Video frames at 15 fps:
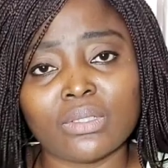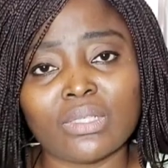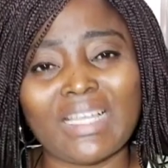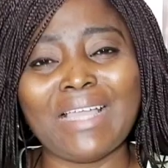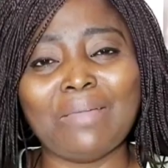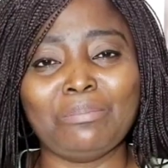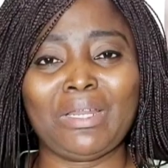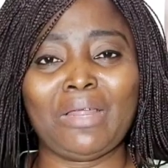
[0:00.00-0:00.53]
I
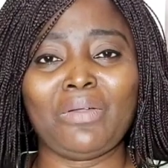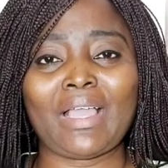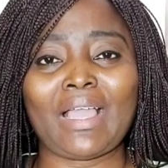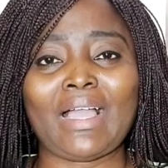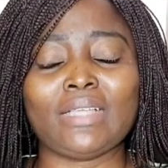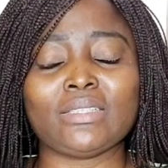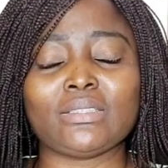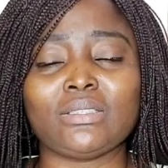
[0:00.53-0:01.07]
am
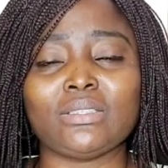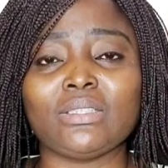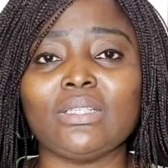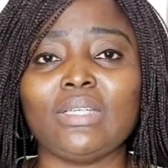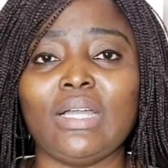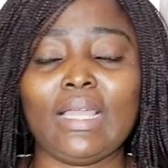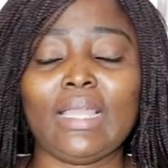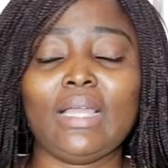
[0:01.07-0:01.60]
downcast.
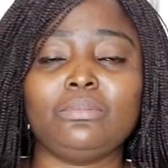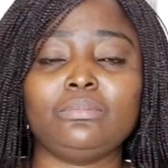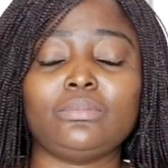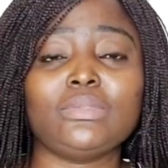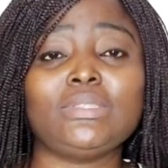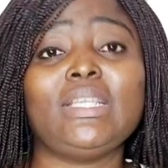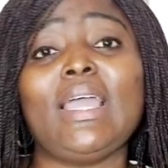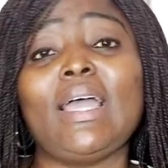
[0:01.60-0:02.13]

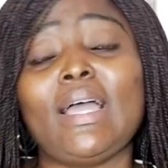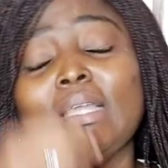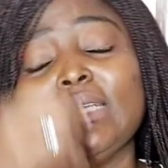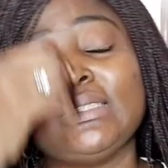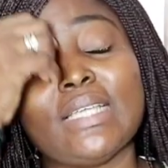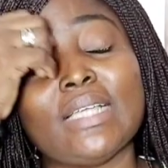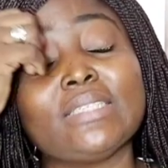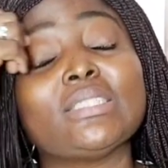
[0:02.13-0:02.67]
Yeah,
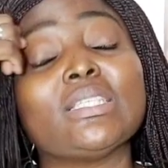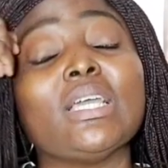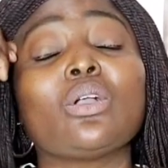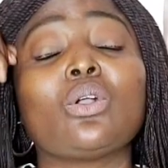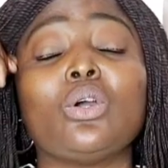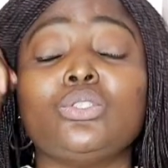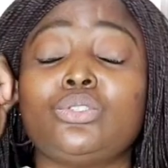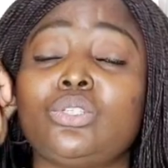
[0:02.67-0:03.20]
it takes a
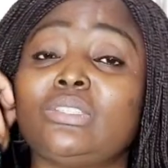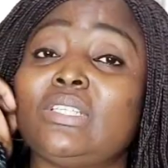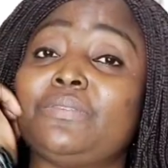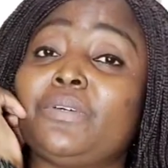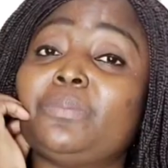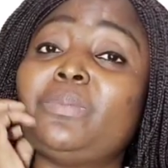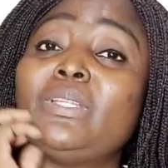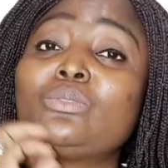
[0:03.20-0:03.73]
conscious
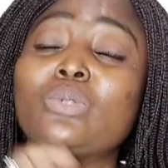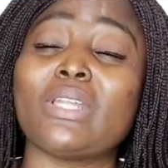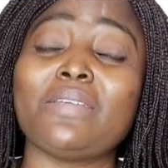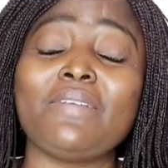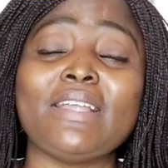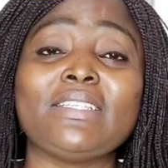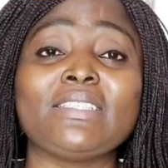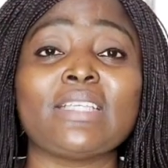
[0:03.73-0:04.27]
effort. Please,
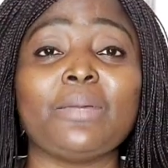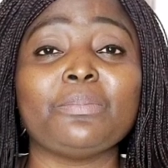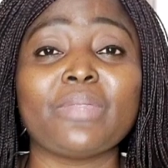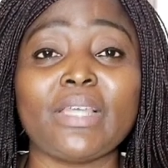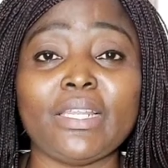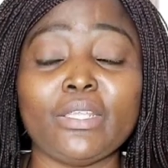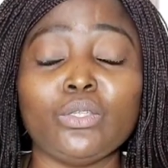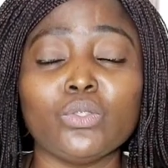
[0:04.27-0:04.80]
whatever it is I'm
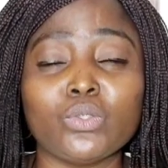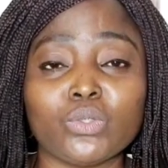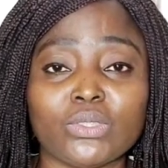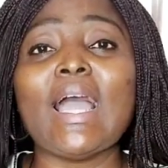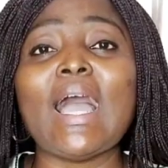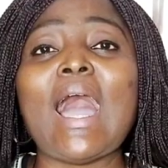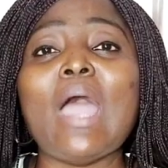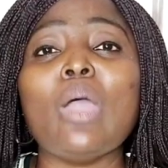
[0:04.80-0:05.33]
telling you
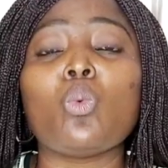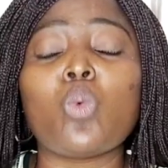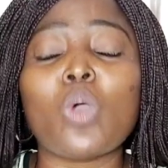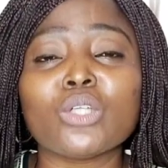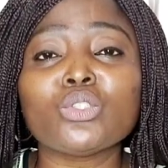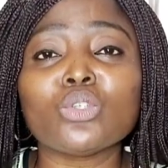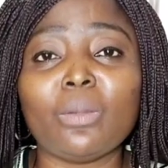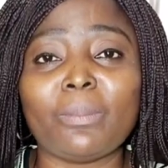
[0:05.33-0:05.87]
today, I
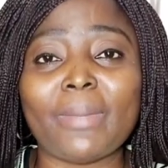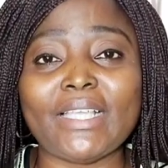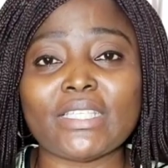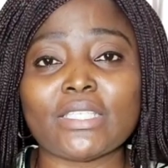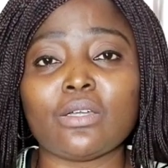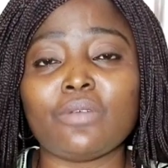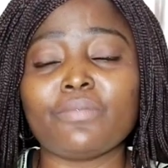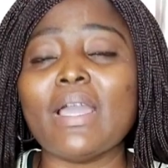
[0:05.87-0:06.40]
worked on
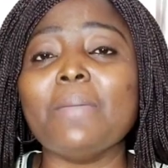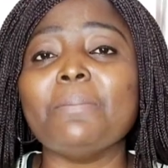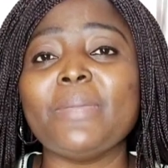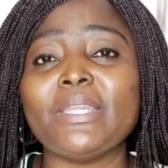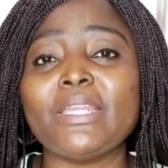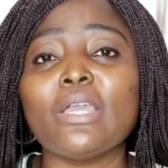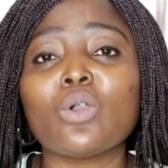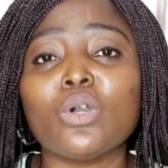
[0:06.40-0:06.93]
myself. I
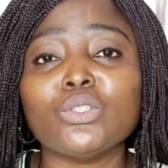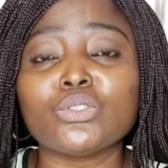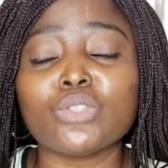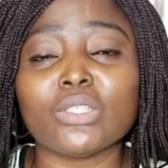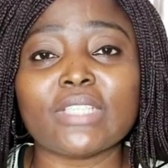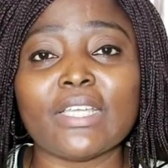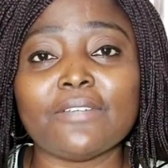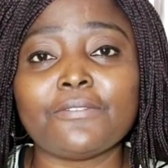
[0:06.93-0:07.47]
made a
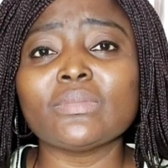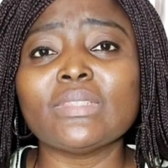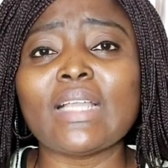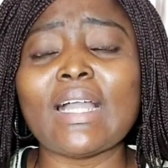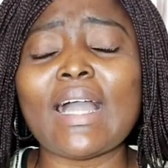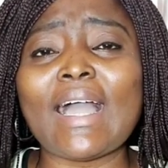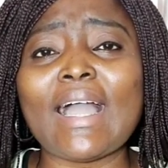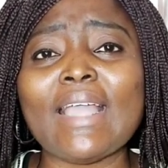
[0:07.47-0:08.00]
conscious effort.
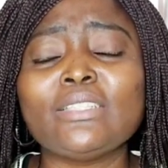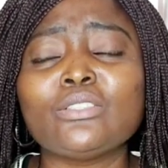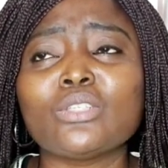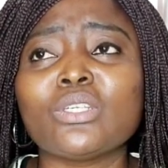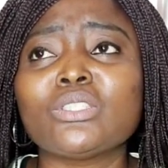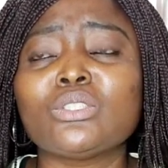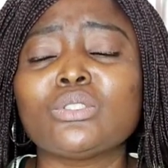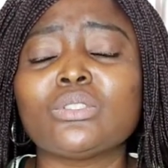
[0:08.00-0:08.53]
I
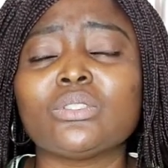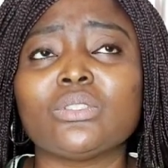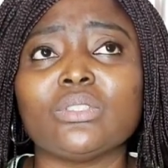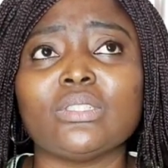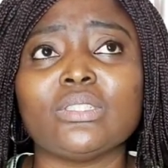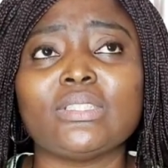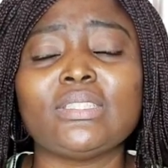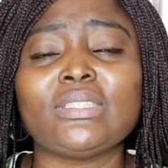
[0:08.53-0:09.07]
just
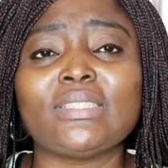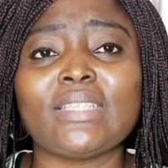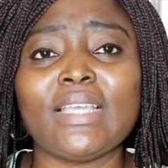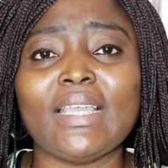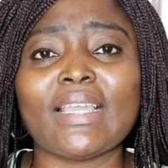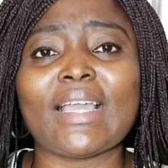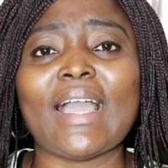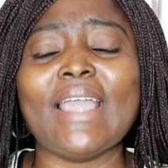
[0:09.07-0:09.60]

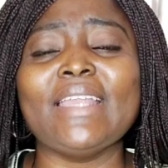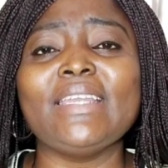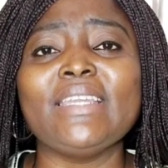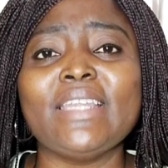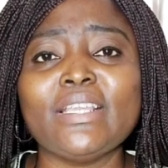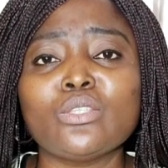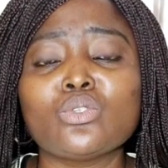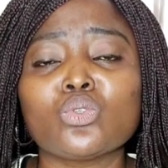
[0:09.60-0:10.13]
think I
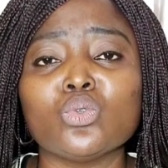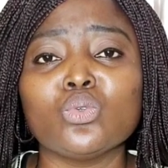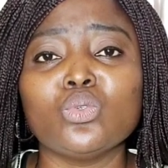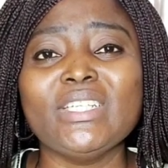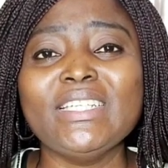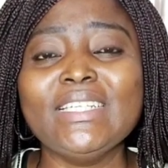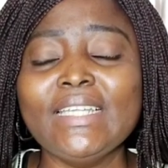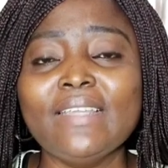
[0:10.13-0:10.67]
need to
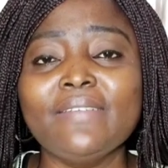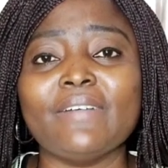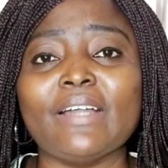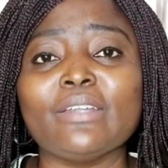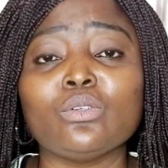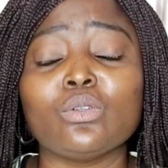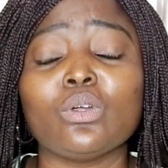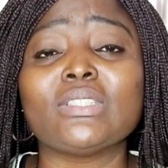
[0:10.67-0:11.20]
live
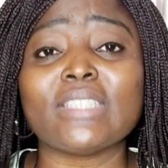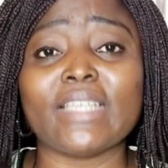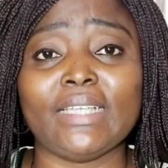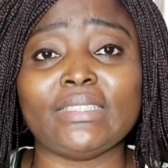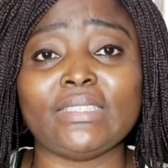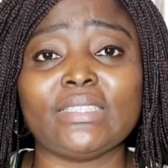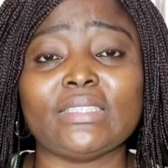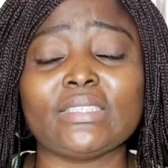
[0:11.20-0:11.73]
and not
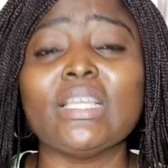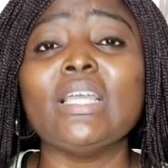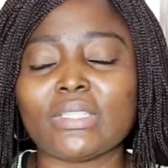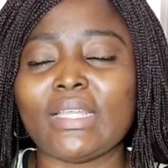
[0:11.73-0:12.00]
exist.